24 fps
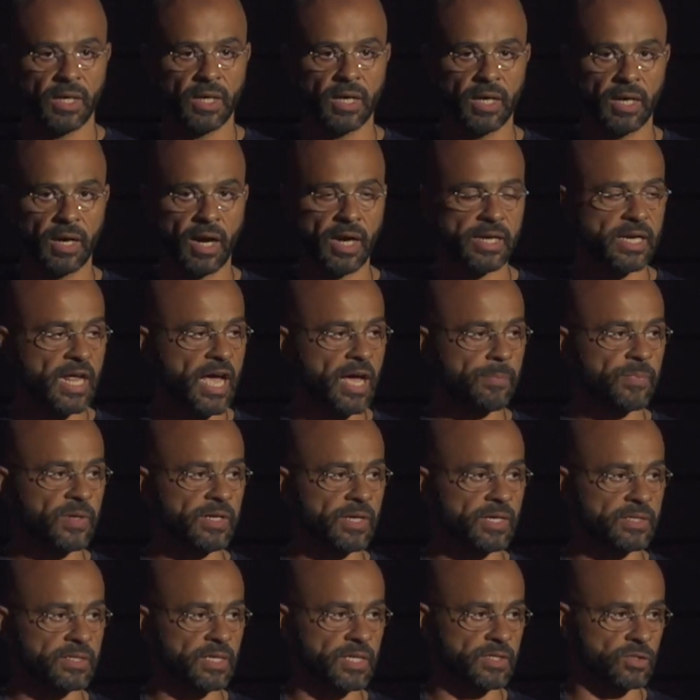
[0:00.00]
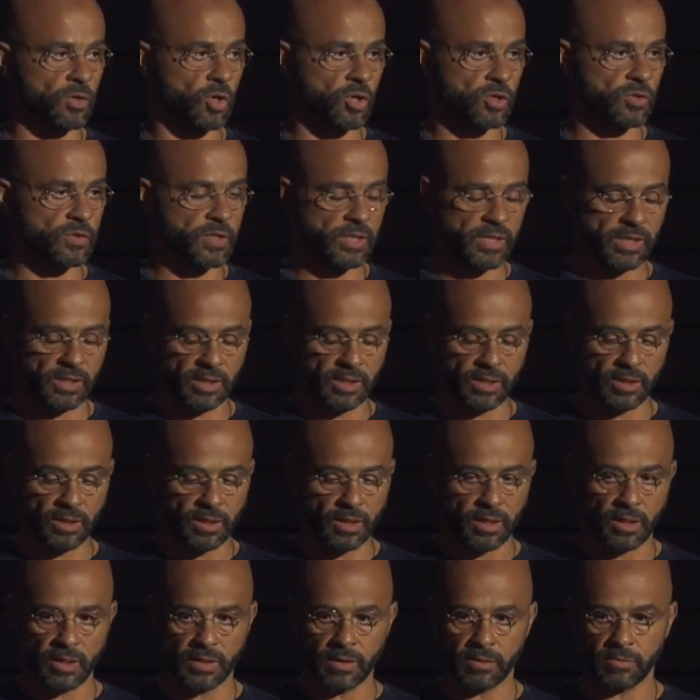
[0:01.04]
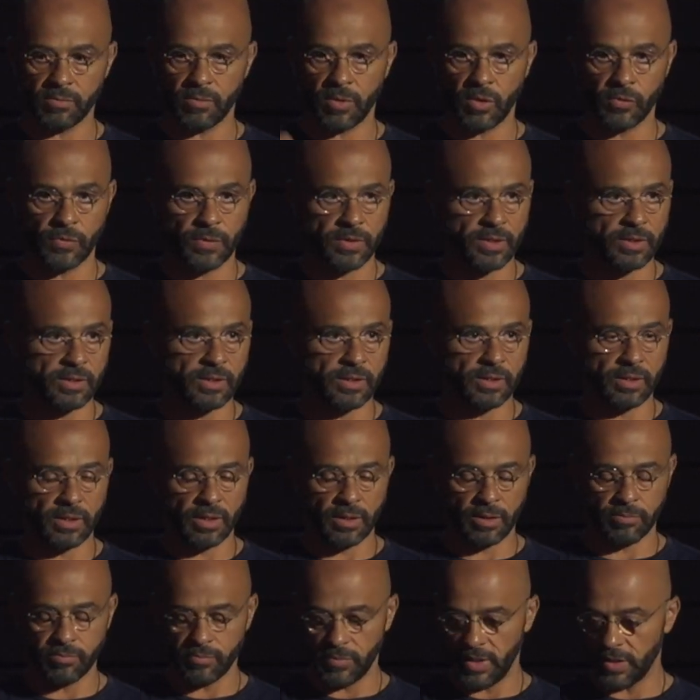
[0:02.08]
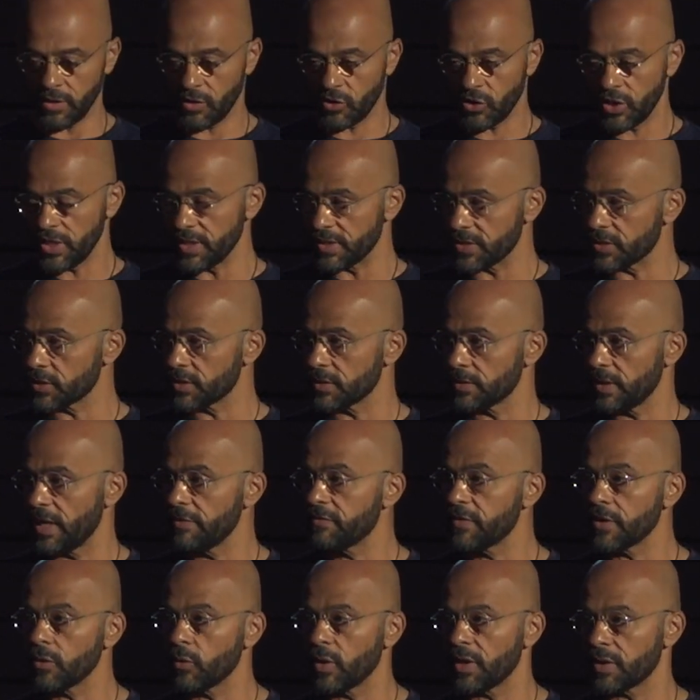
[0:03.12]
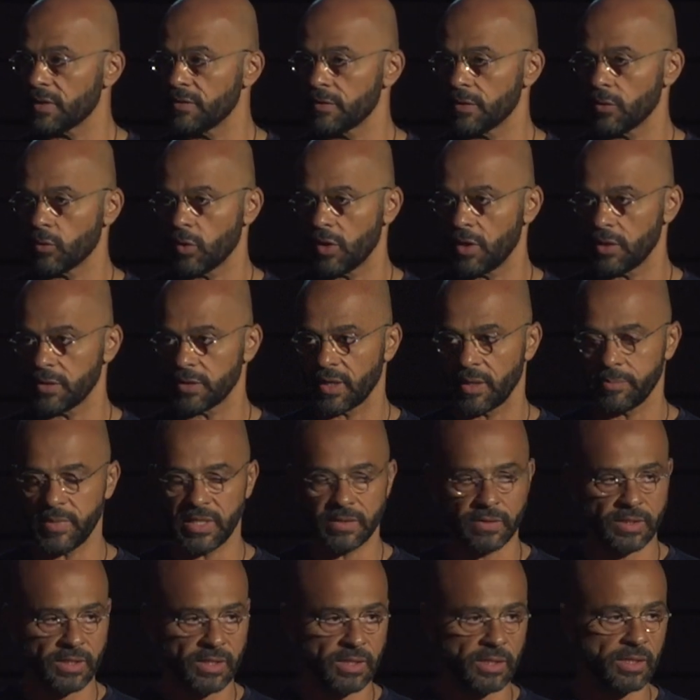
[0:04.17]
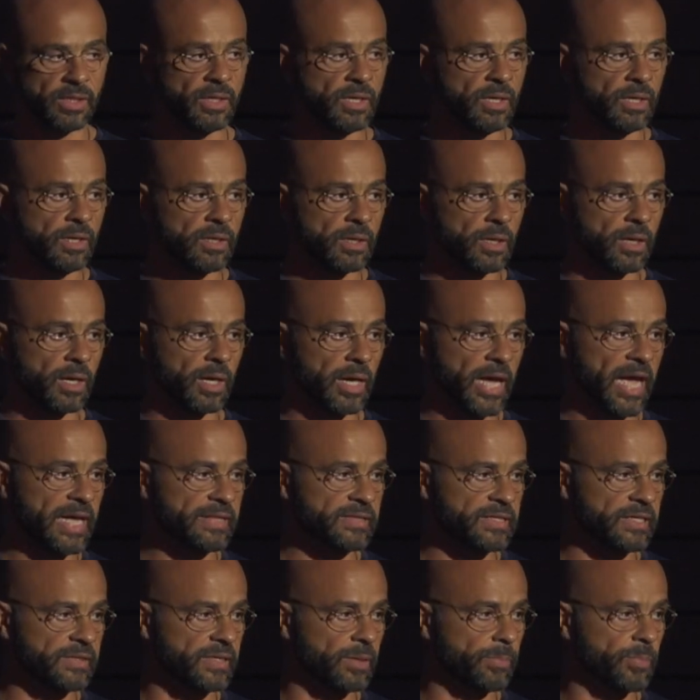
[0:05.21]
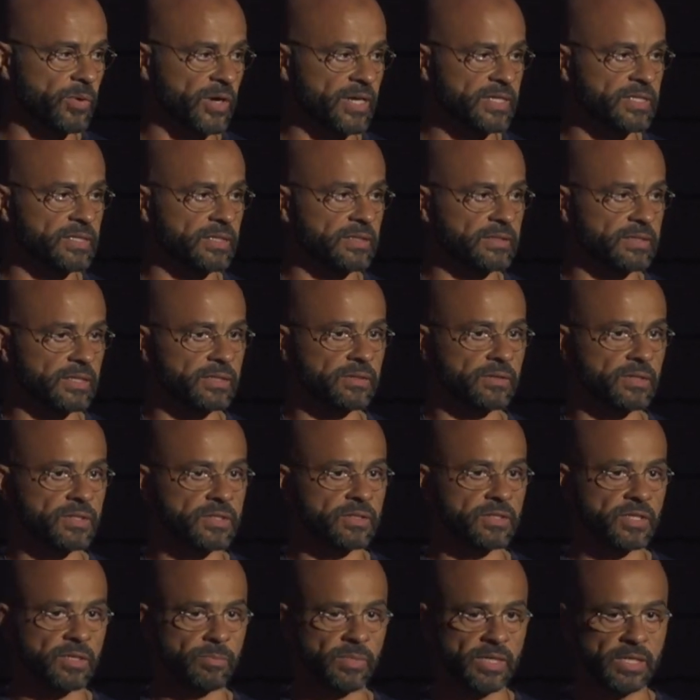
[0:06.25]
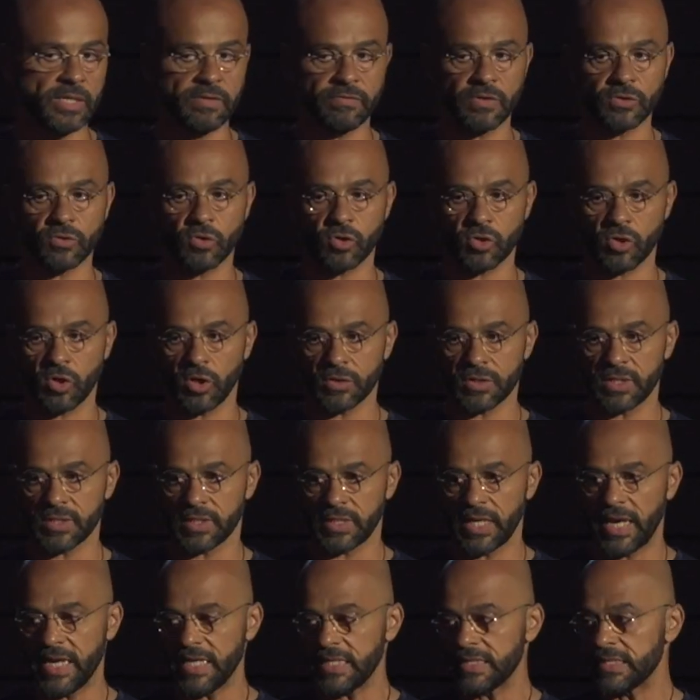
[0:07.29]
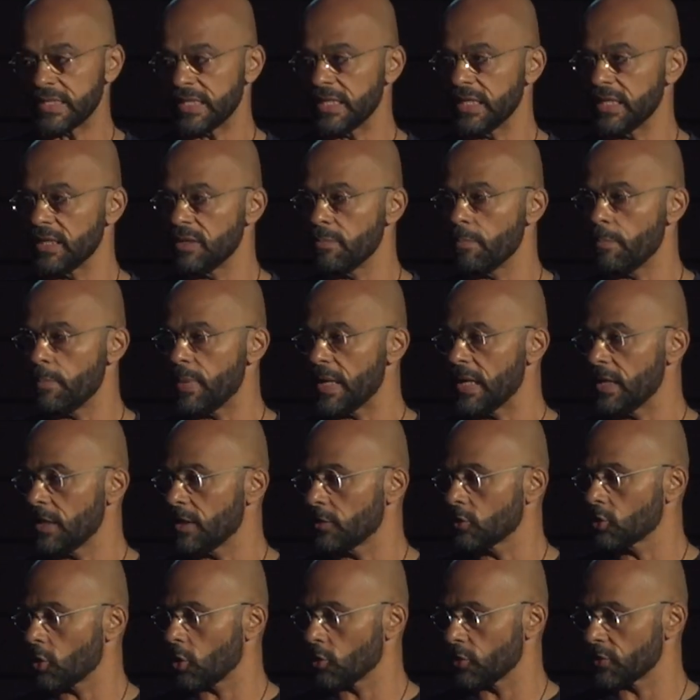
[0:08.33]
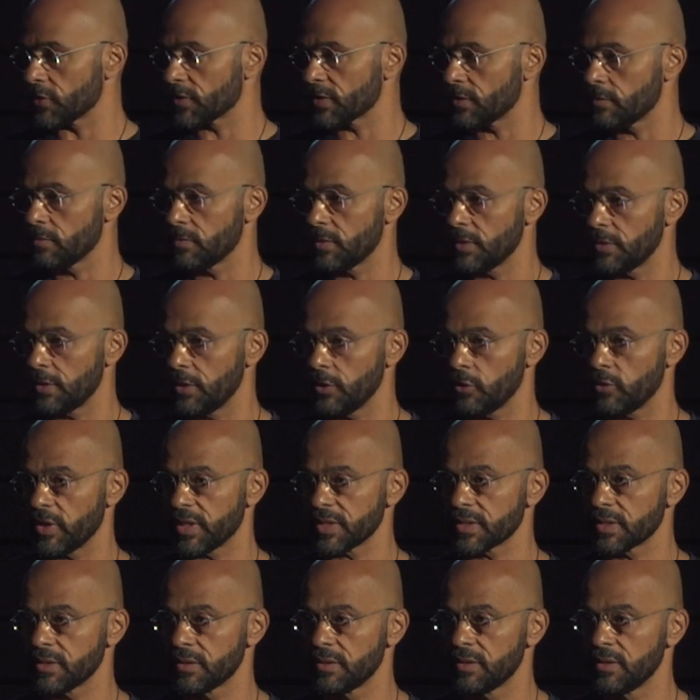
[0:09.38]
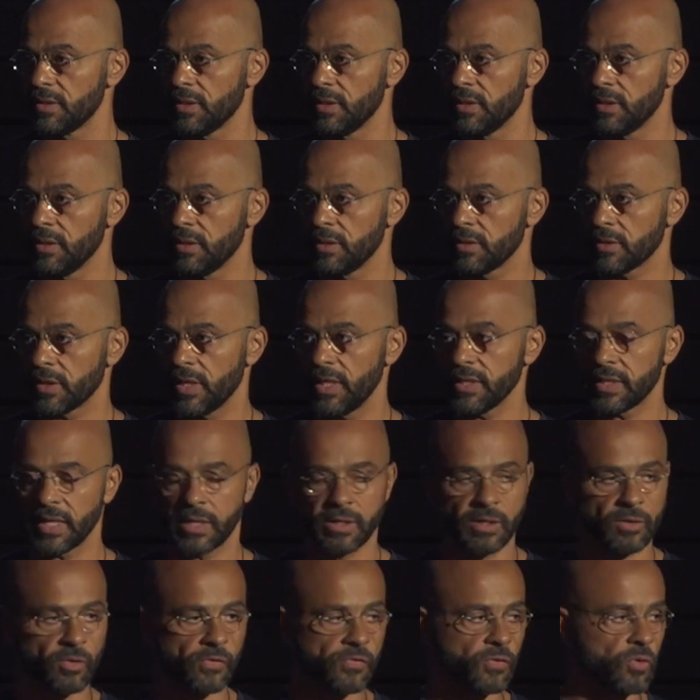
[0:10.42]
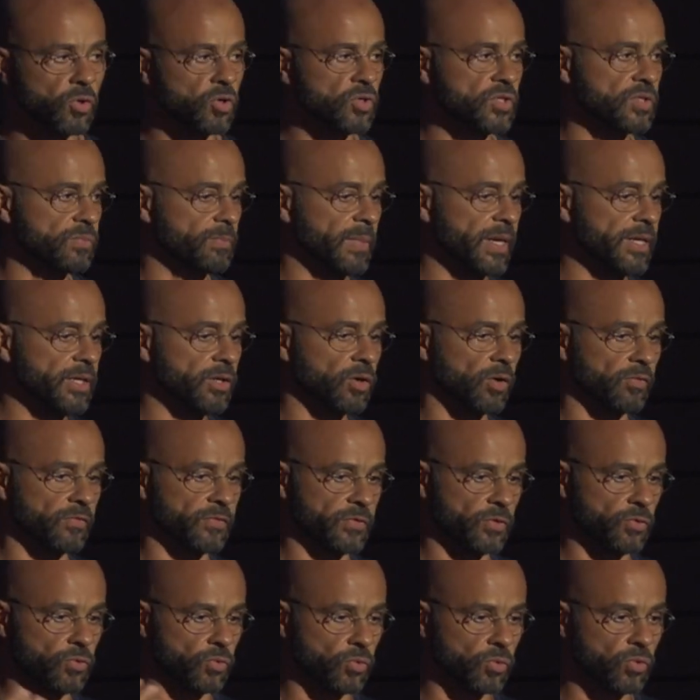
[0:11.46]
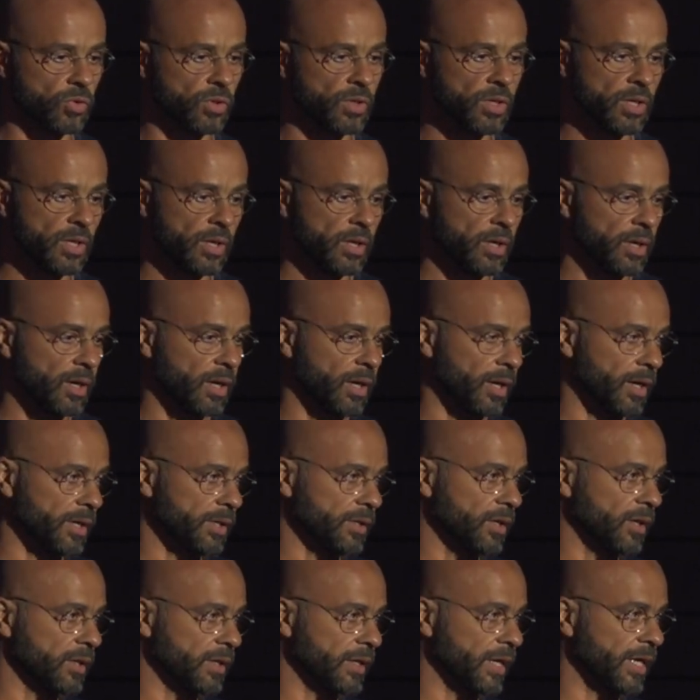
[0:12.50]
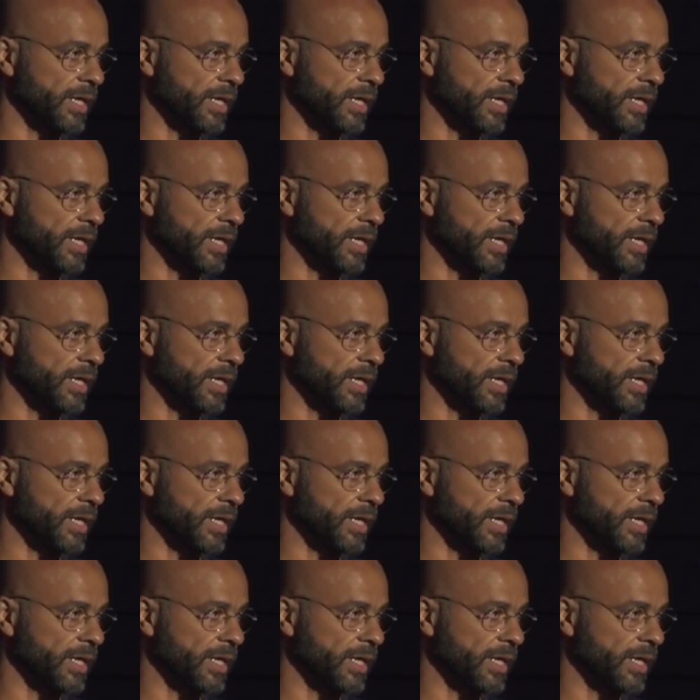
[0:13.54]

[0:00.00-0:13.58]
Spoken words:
Unhappiness is on the increase everywhere in the world. I mean, the antidepressant industry, believe it or not, is $18 billion in the US, right? And of course, many of you young